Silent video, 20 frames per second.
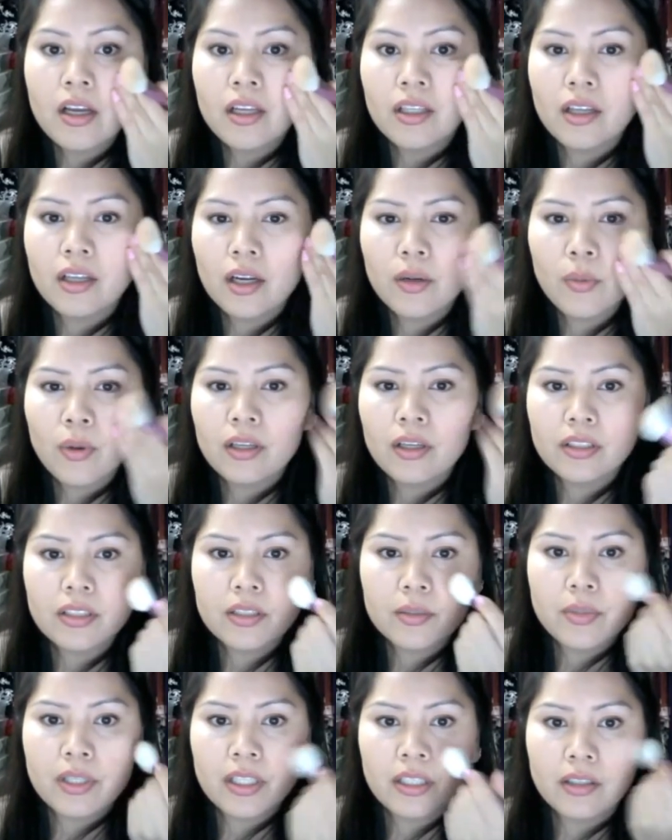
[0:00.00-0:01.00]
You kind of want it
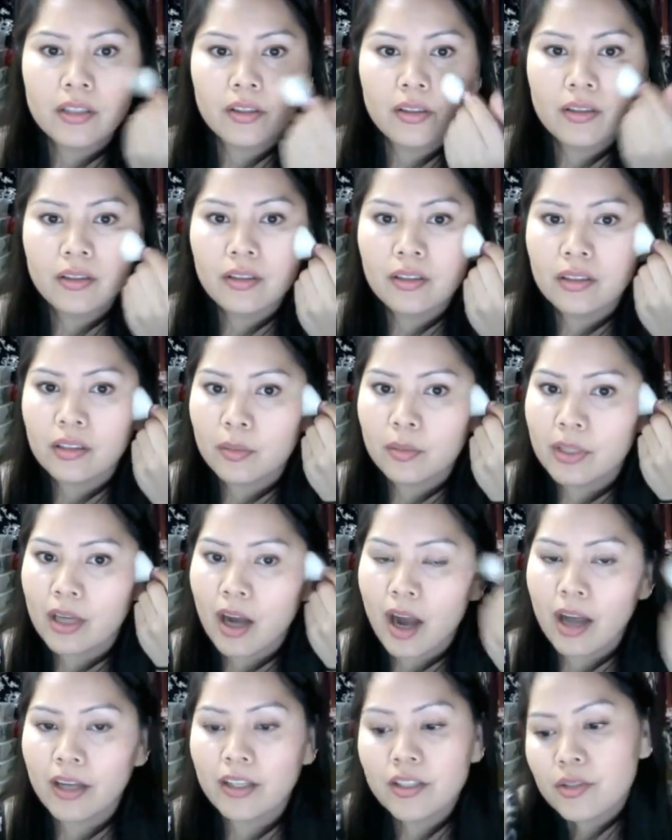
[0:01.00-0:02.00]
to be a little bit
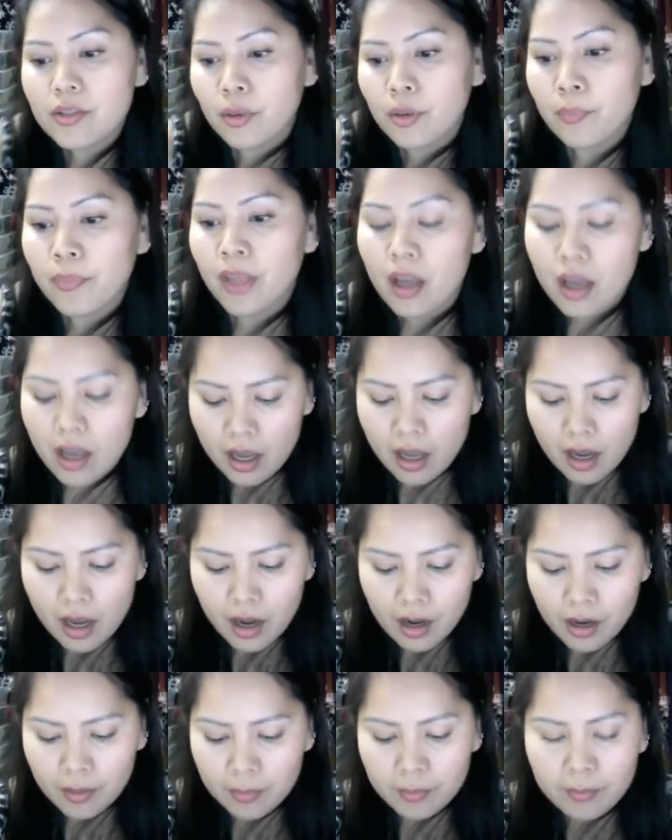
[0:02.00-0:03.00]
higher, so
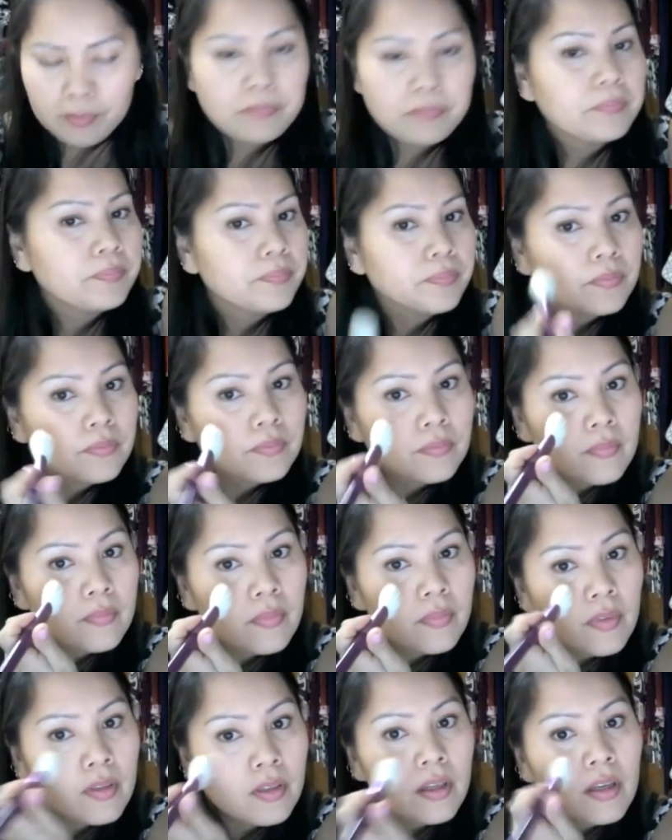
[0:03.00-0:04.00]
I
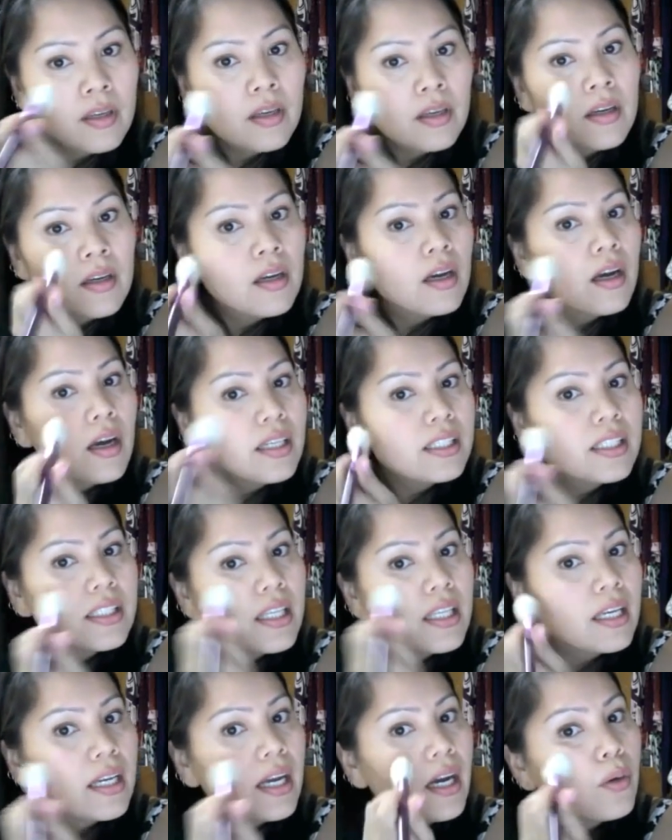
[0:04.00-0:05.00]

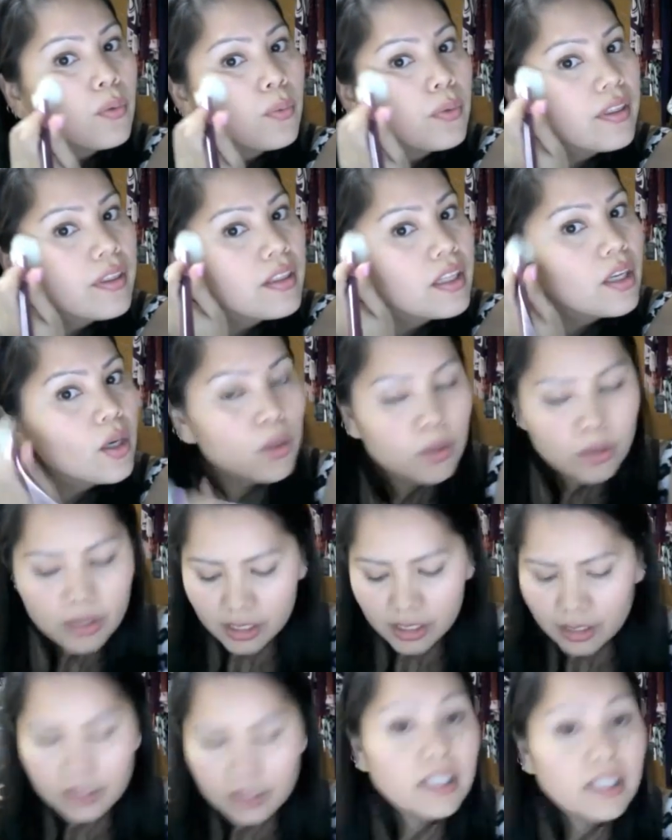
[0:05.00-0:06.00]
say out with the old
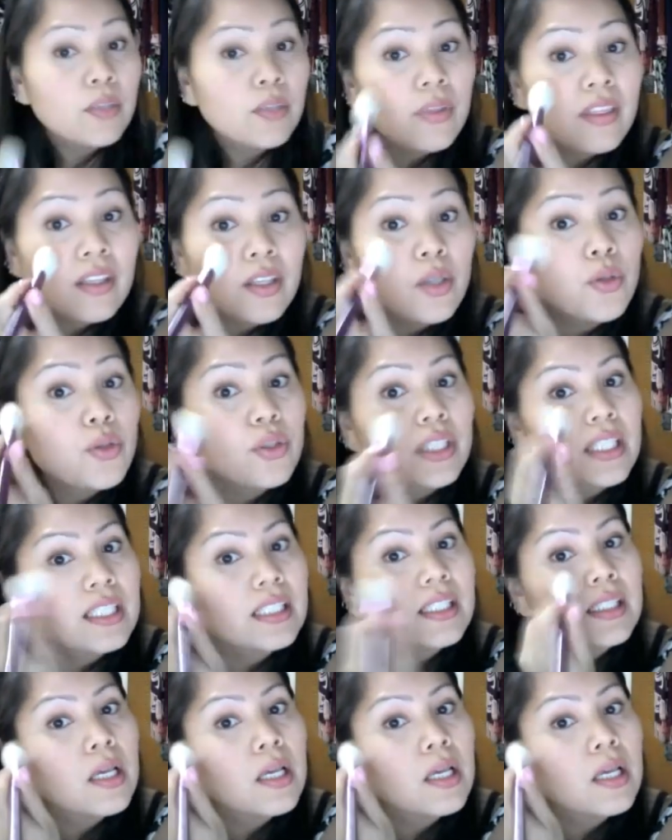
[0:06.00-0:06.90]
and in with the new tricks.